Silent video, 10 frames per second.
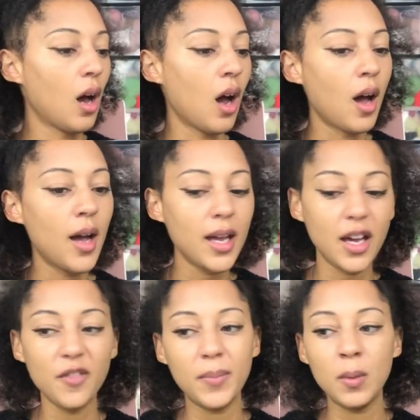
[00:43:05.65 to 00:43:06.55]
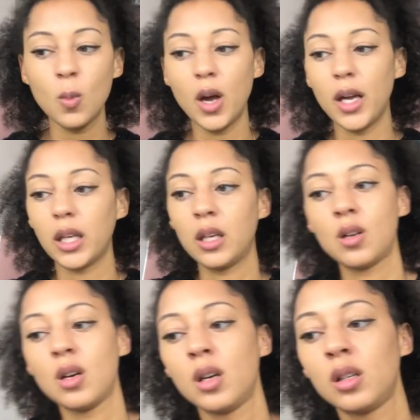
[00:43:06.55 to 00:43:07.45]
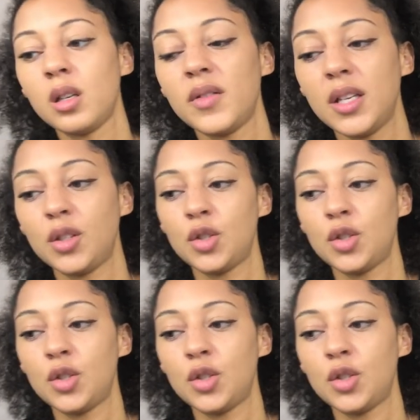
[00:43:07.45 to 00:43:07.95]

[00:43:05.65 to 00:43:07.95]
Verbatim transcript: I have been working on this